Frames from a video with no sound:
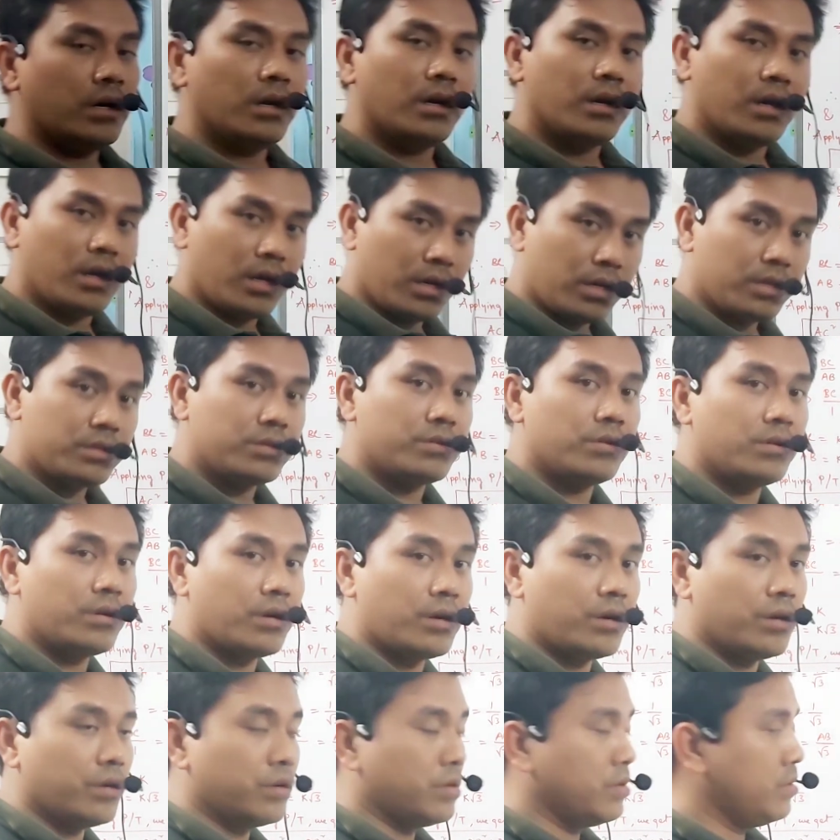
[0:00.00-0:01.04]
Understood or
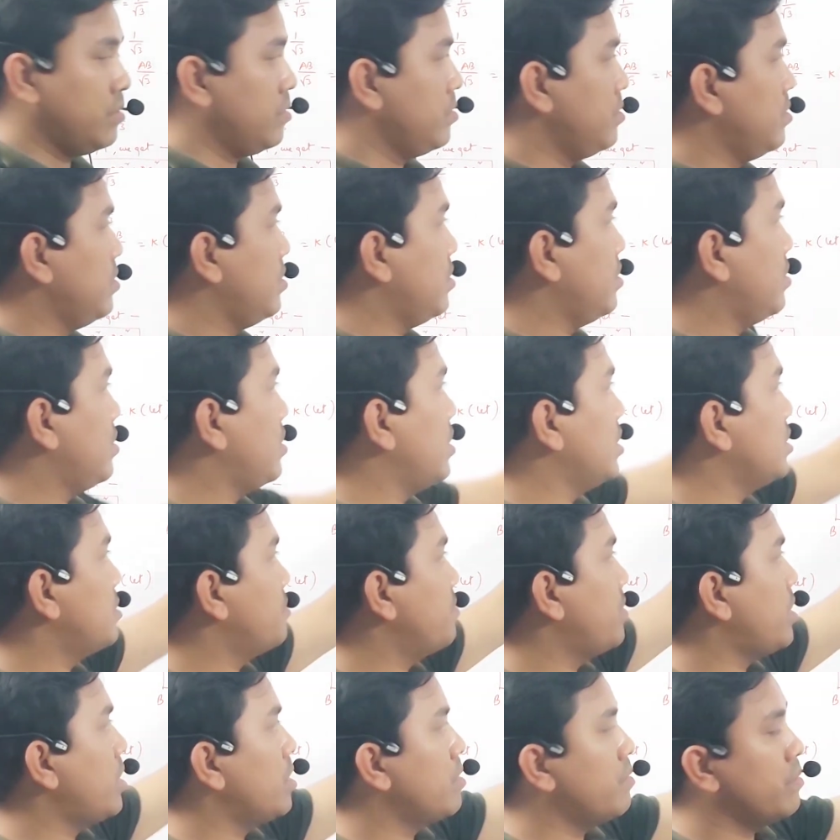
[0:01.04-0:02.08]
not? This
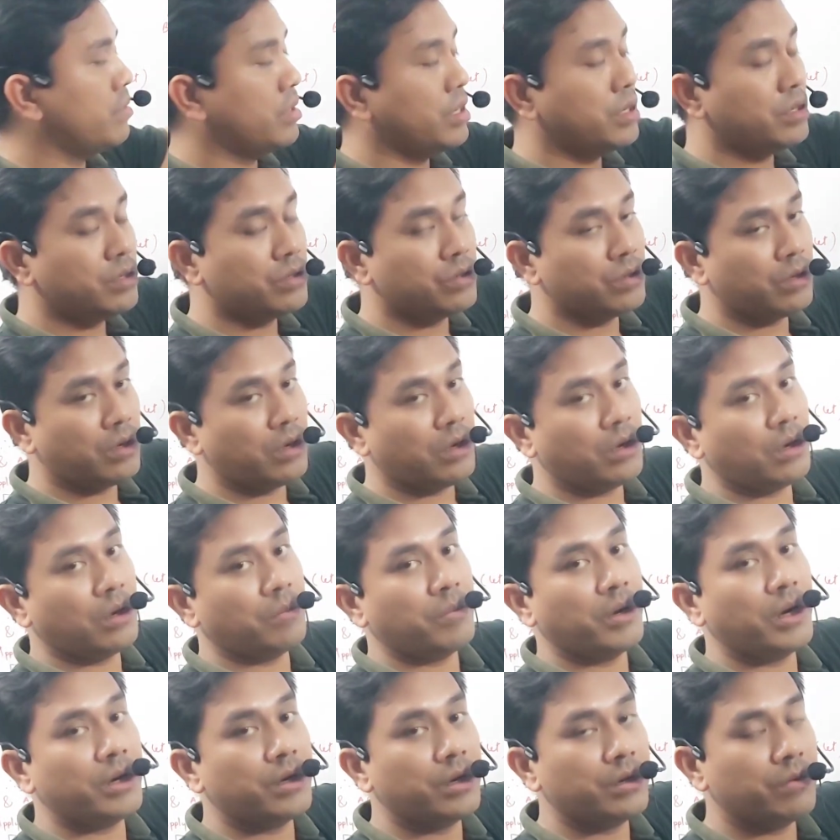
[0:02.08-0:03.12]

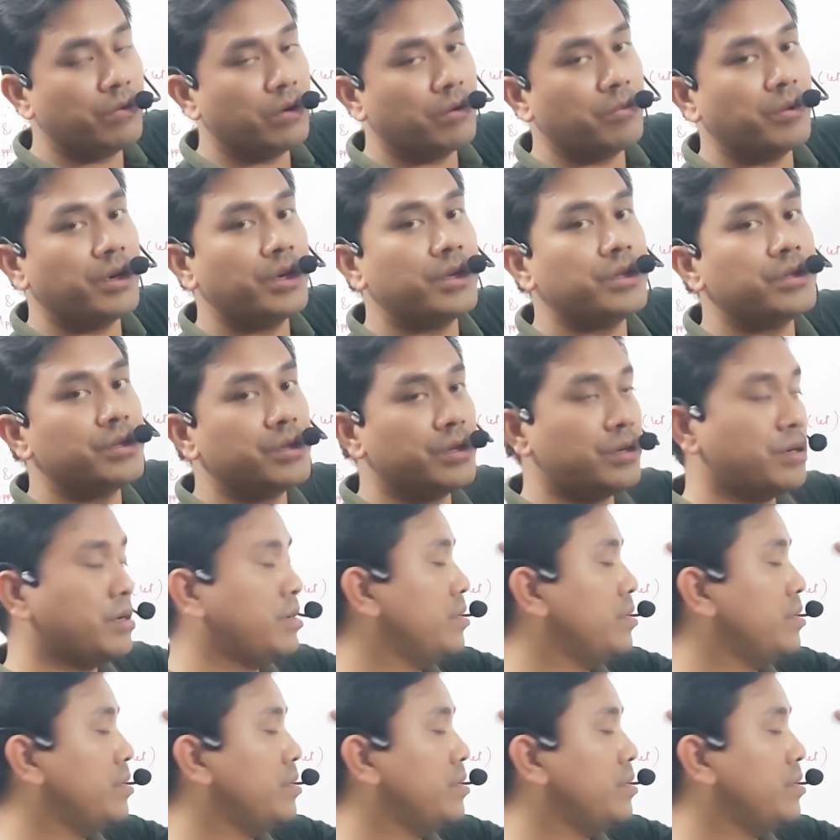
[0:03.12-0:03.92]
method will be easier